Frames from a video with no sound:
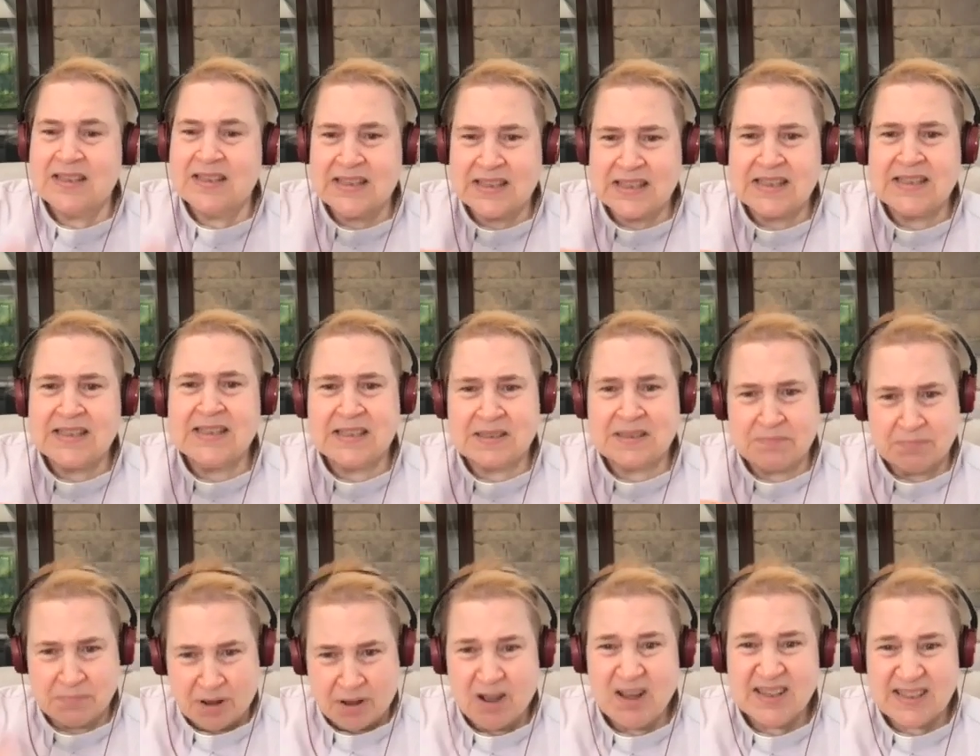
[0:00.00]
since
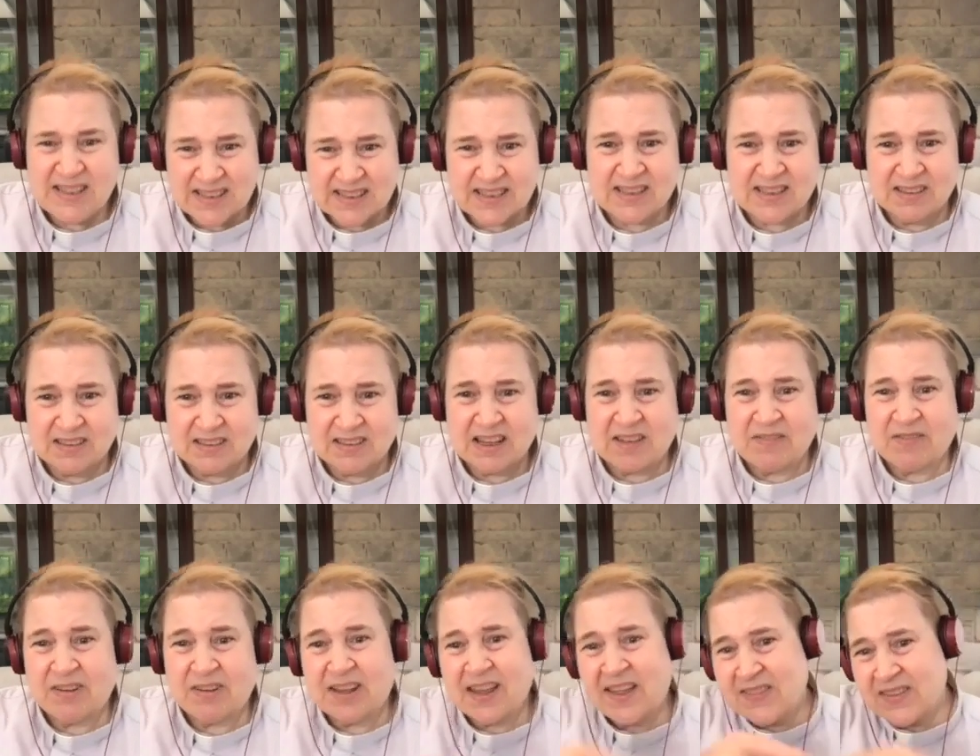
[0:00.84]
my skill
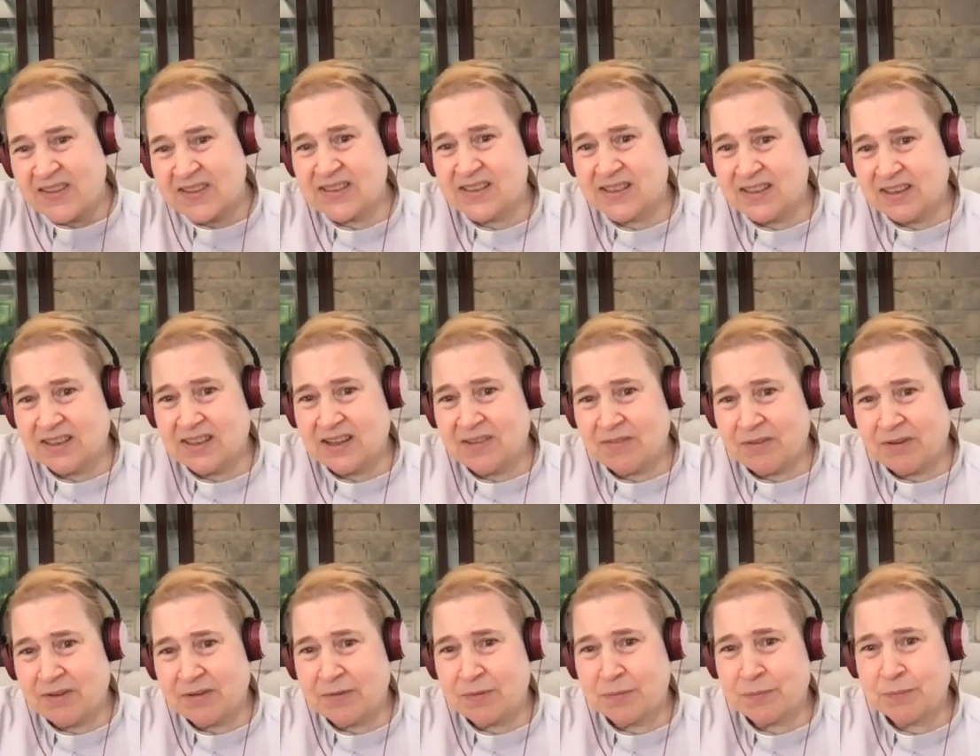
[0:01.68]
level and the skill
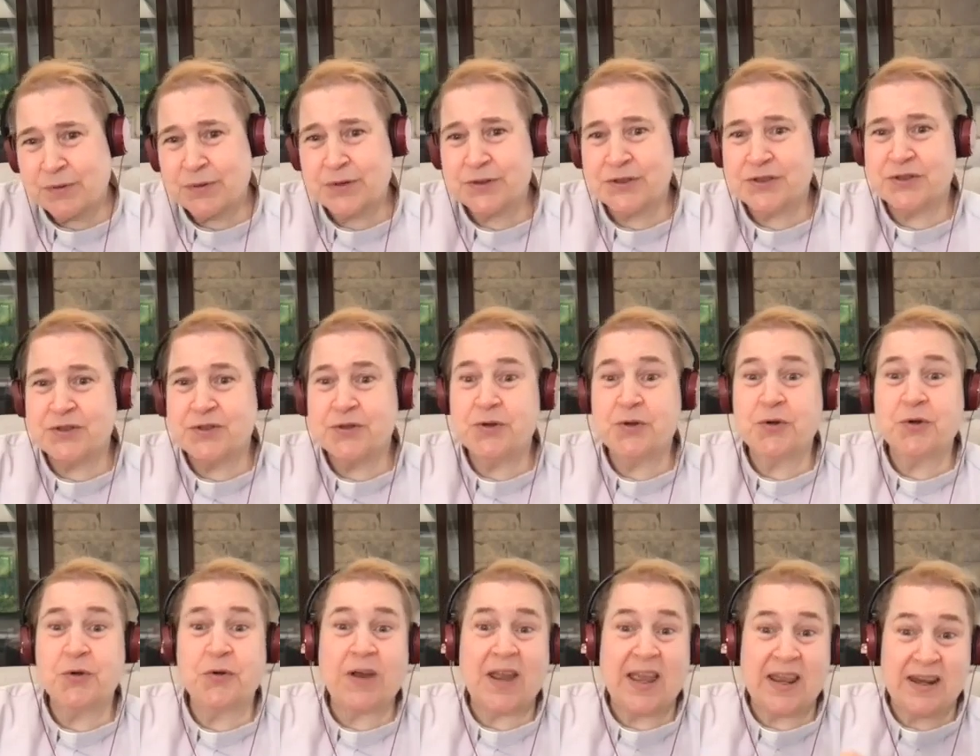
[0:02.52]
level of the person who
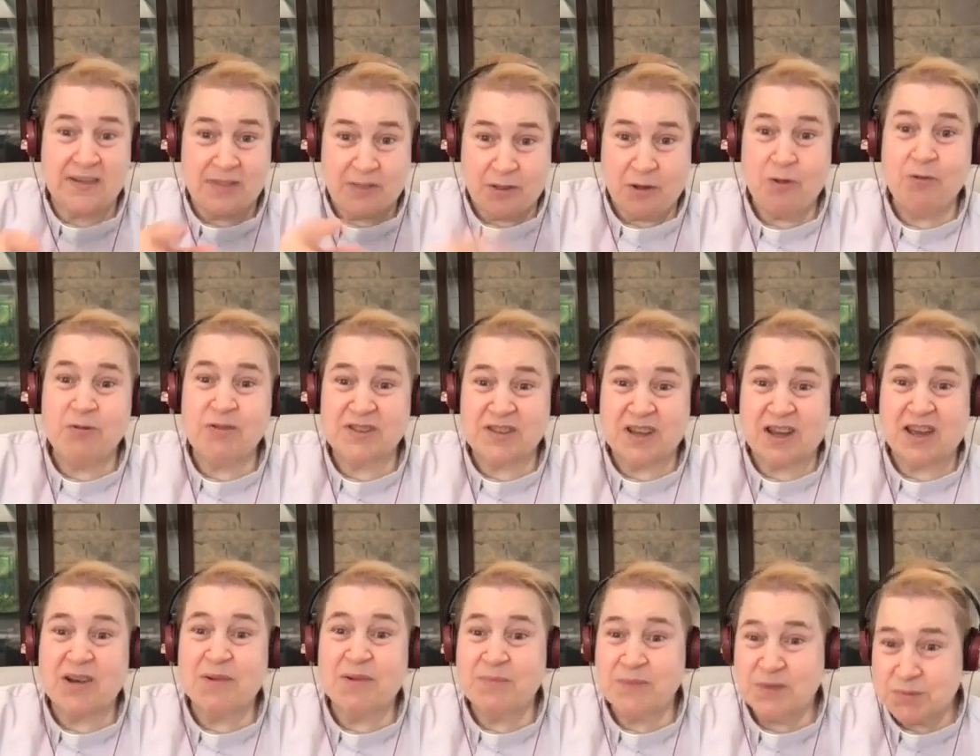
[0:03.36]
created those
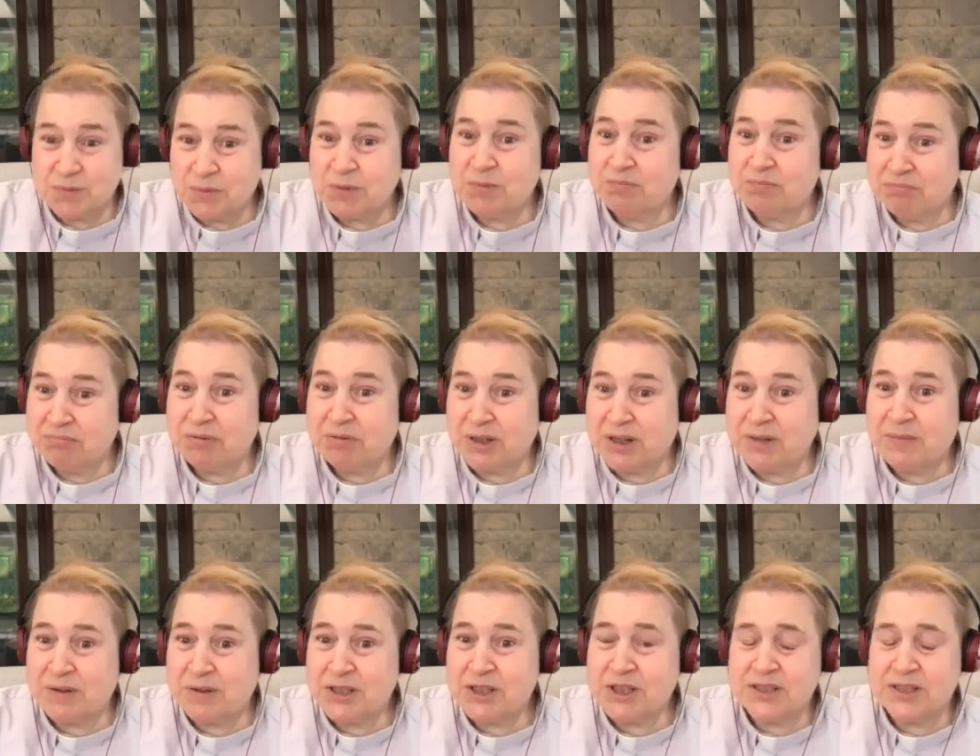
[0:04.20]
items were pretty
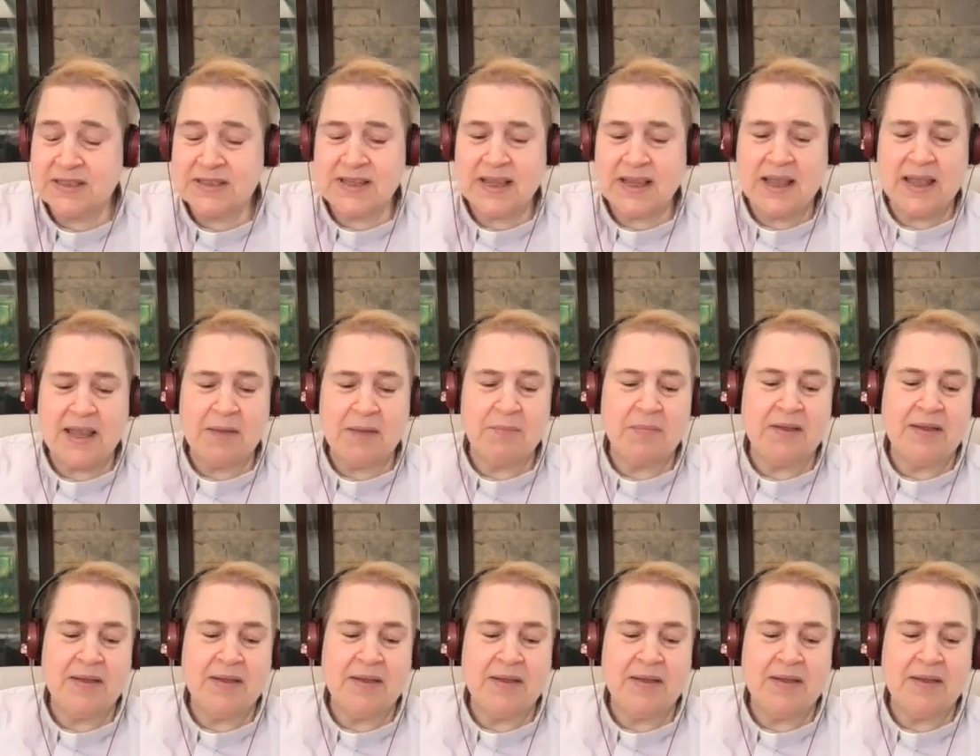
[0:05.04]
much the same.